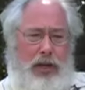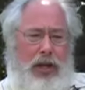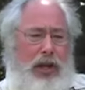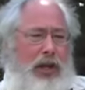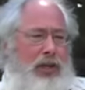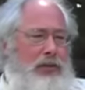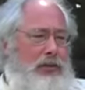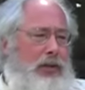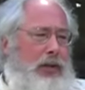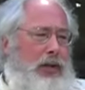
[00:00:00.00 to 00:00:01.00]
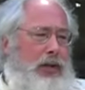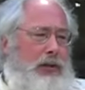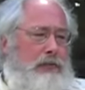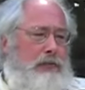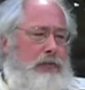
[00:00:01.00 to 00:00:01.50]
and uh,
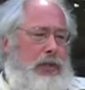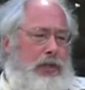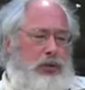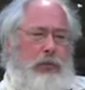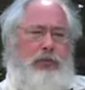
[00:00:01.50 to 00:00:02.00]
that group